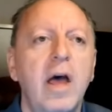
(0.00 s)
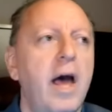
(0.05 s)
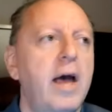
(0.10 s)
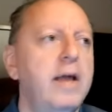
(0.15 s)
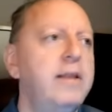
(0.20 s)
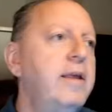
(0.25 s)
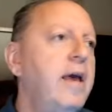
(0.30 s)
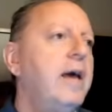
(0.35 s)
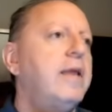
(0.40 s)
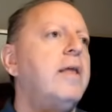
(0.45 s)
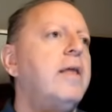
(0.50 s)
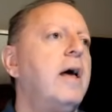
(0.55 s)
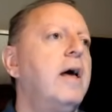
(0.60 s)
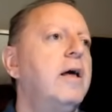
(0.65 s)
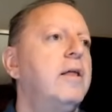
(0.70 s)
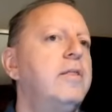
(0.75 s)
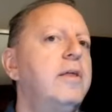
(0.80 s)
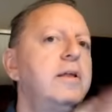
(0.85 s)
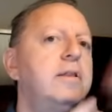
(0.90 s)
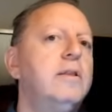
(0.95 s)
And yet,
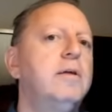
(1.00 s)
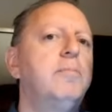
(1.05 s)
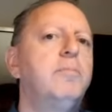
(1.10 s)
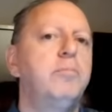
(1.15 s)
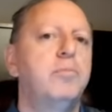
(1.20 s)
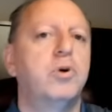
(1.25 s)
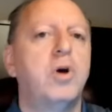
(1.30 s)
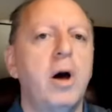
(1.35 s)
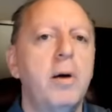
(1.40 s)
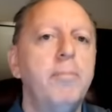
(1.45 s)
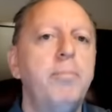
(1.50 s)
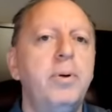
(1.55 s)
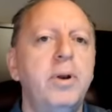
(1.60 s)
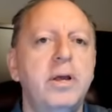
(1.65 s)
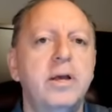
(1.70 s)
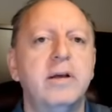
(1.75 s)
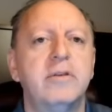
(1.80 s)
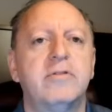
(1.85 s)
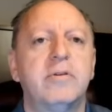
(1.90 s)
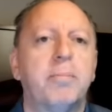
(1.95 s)
then the company
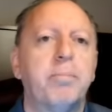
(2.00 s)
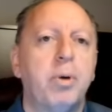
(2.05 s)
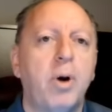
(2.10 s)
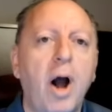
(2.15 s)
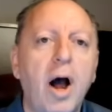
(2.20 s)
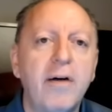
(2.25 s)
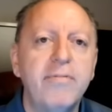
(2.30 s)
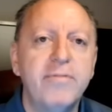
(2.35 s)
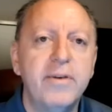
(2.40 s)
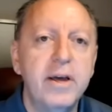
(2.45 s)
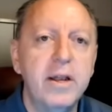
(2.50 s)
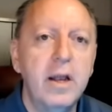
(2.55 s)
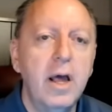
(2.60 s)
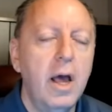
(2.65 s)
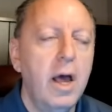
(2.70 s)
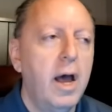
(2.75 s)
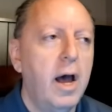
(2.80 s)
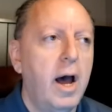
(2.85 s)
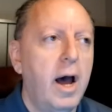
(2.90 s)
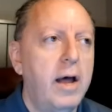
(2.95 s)
gets a profit,
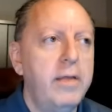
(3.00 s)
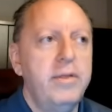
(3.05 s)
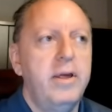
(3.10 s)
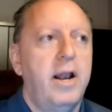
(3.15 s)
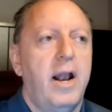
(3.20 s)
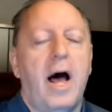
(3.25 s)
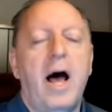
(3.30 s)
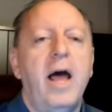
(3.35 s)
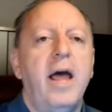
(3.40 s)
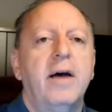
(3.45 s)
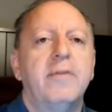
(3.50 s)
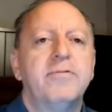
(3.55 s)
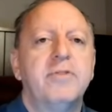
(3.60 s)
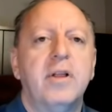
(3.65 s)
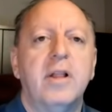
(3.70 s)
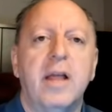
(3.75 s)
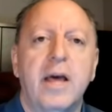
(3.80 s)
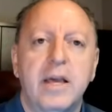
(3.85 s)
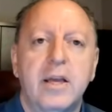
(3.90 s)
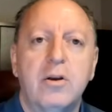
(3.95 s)
and then I have to
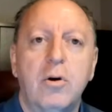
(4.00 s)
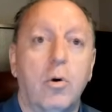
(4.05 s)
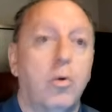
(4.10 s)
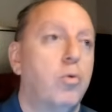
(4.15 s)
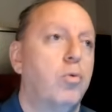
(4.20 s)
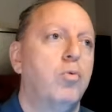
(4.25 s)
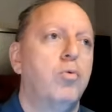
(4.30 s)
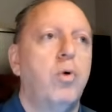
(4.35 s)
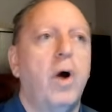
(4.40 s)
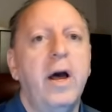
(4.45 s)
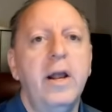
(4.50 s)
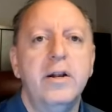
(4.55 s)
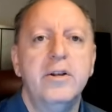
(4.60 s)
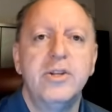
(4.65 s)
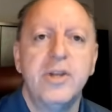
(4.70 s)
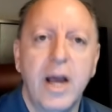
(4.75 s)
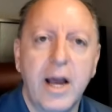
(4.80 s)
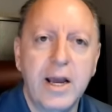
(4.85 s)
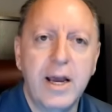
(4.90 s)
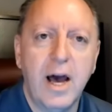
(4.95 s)
like write a
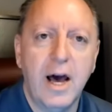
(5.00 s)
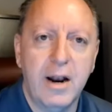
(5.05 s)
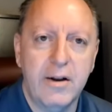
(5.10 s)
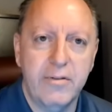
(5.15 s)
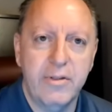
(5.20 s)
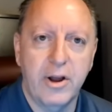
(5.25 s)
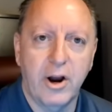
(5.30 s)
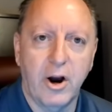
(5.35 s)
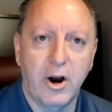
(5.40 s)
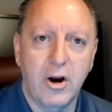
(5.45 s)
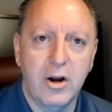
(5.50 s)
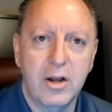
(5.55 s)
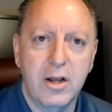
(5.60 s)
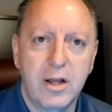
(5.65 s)
check out of there.